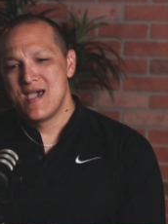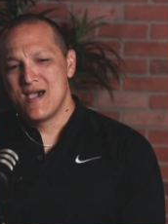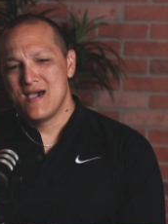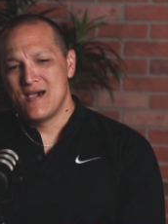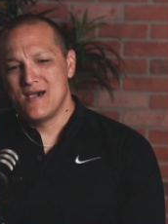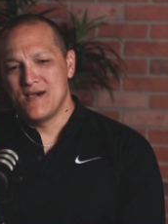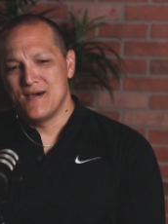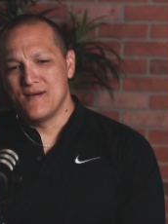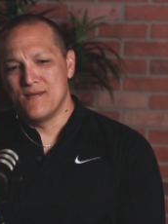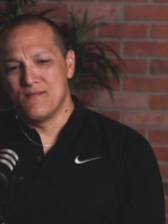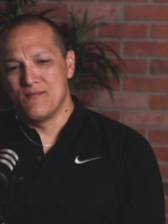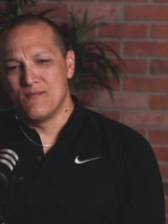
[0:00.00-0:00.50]

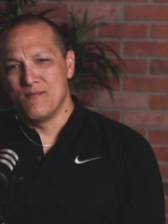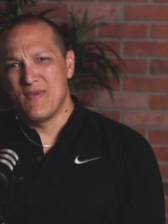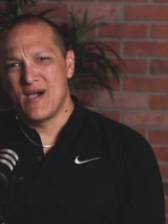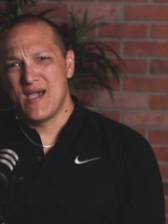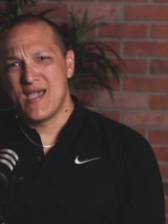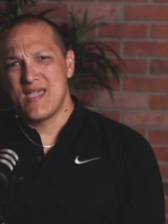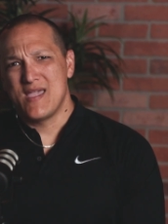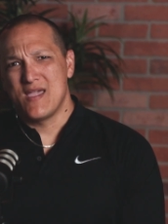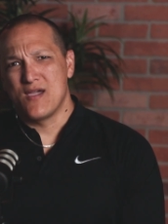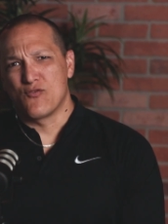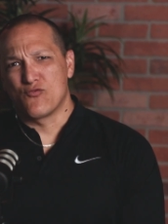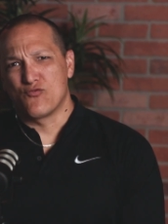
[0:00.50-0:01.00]

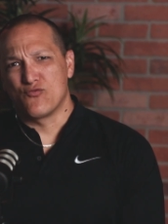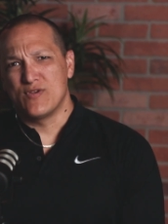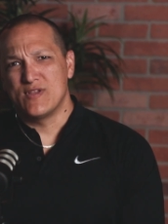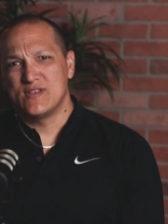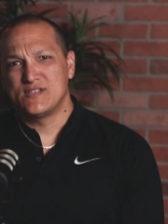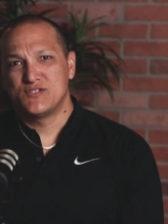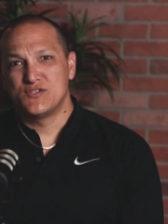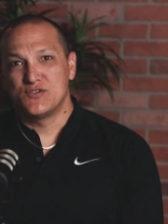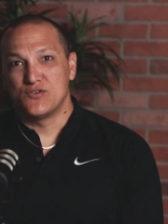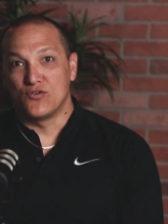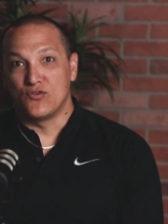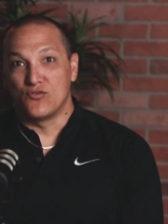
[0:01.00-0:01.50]
My
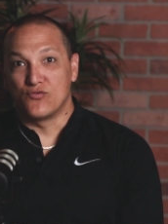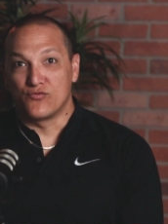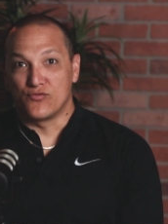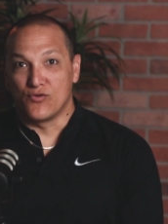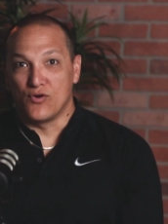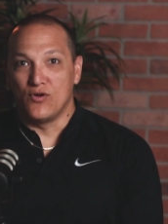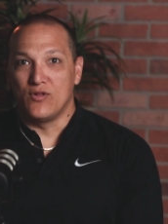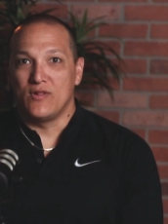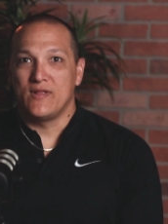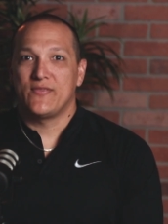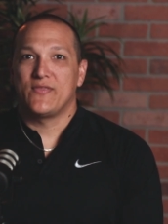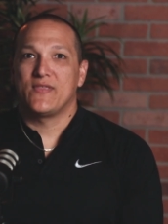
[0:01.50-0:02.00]
original
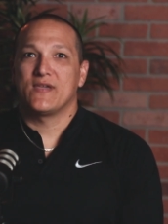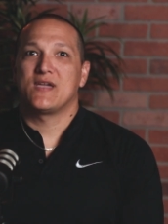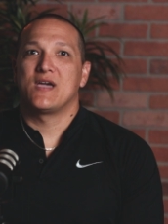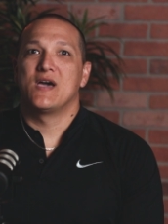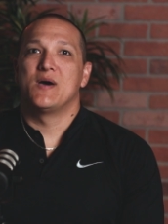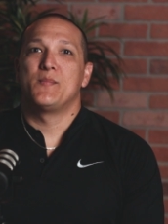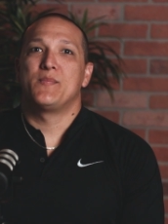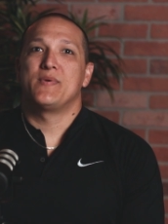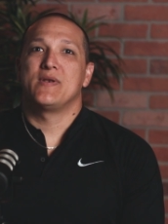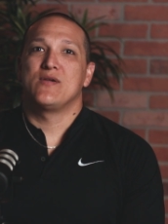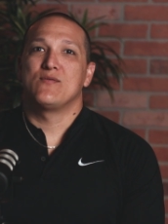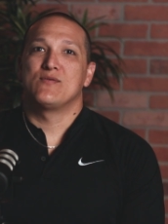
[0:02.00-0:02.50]
role at the
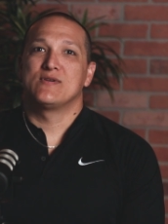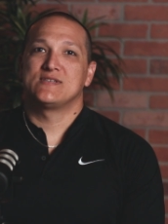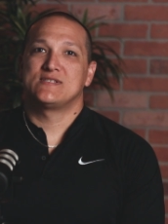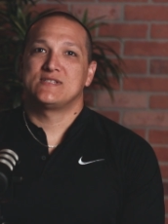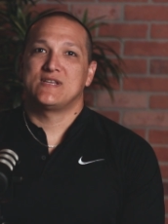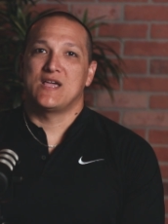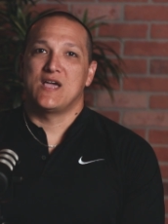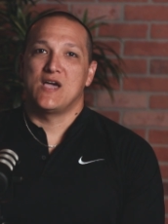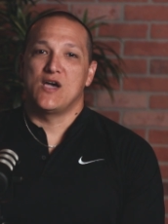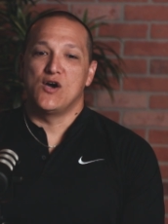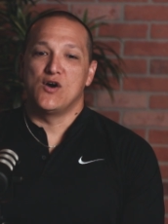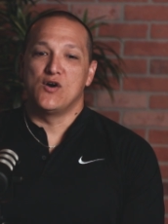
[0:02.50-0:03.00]
company was
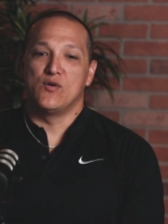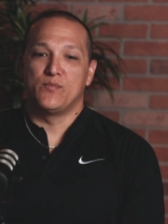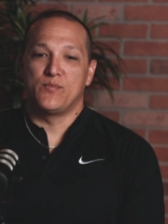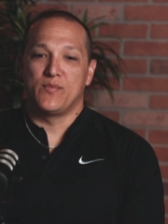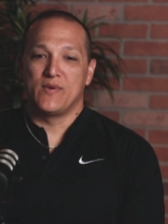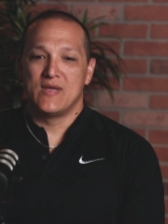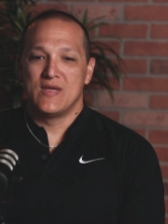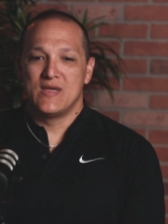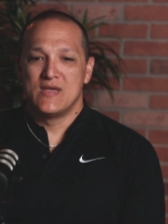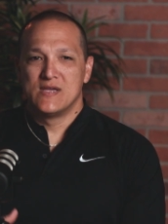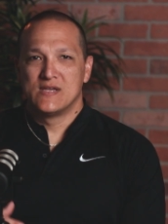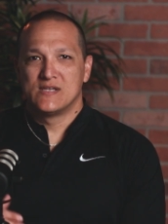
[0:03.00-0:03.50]
to help
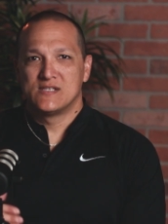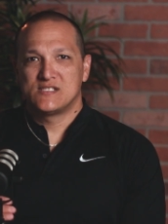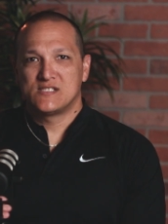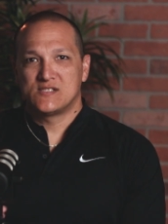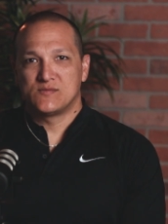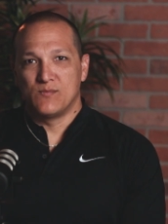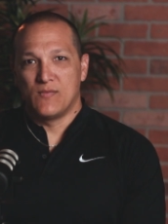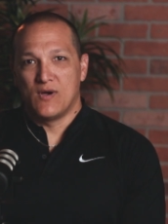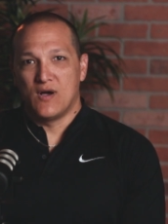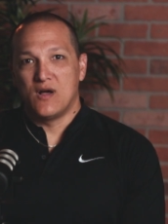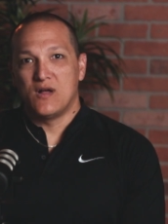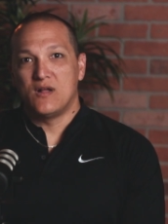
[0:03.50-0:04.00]

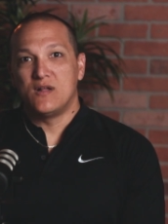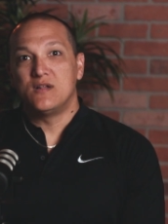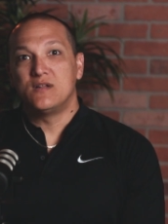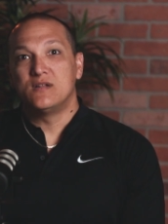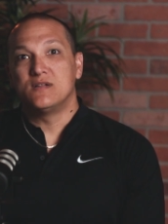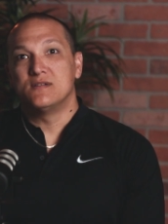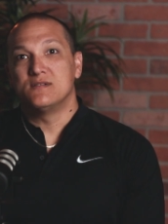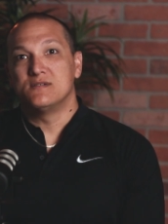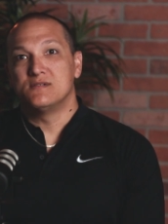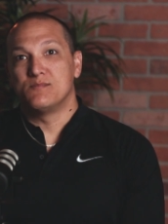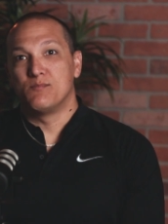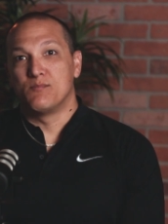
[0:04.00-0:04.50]

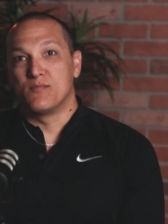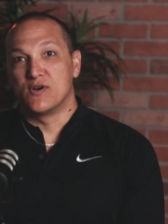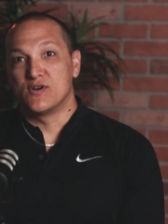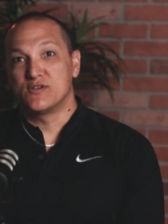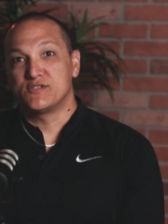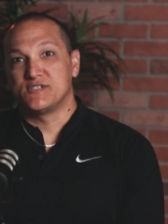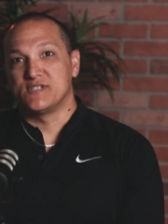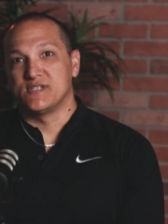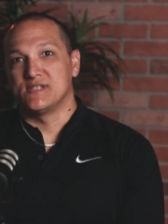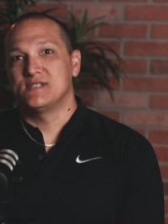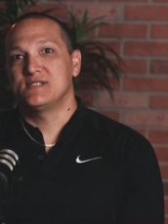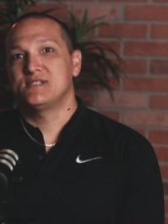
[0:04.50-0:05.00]
small
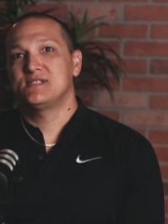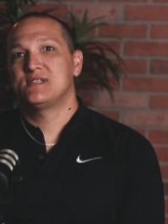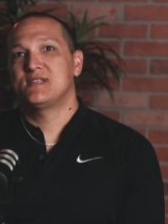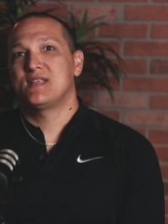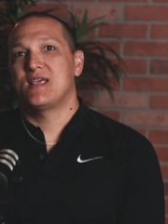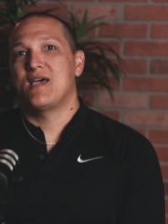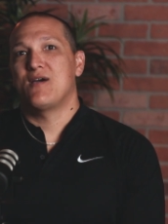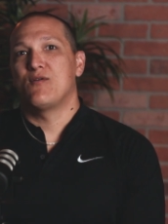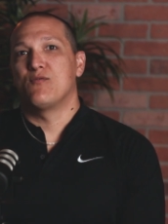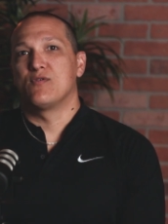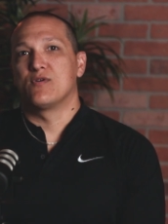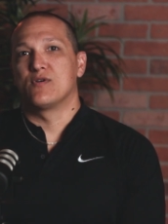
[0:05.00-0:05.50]
merchants
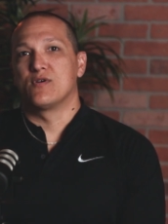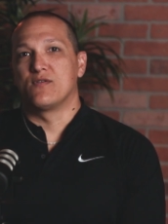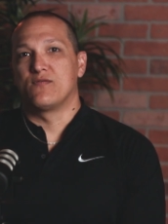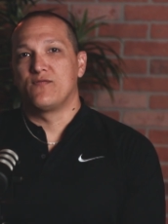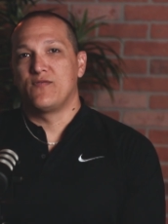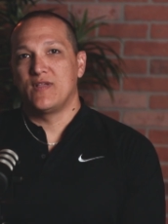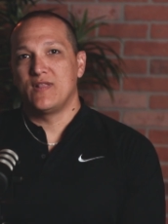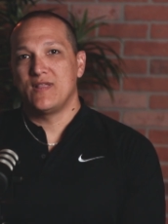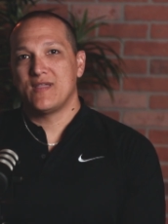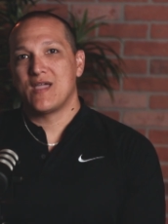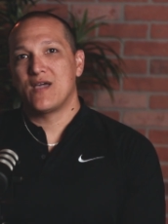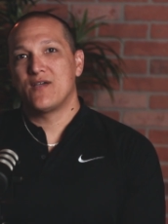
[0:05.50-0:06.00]
that were
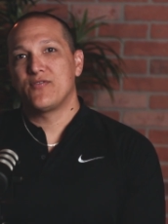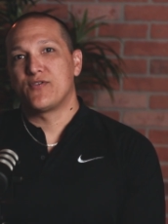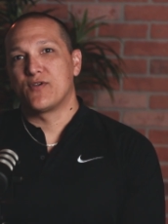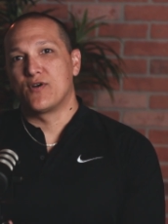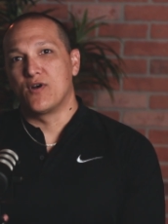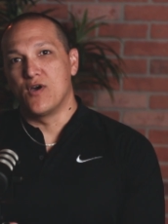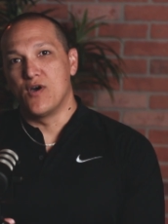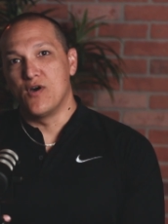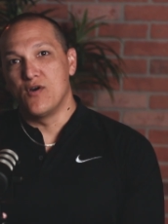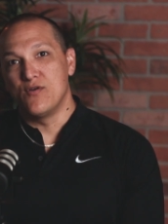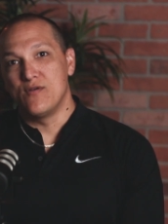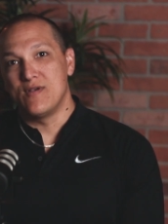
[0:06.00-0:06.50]
filling out
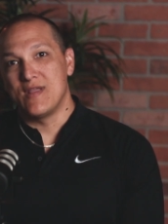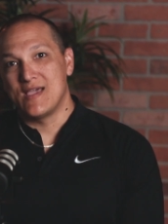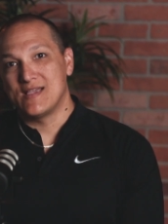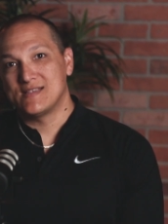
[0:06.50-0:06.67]
their own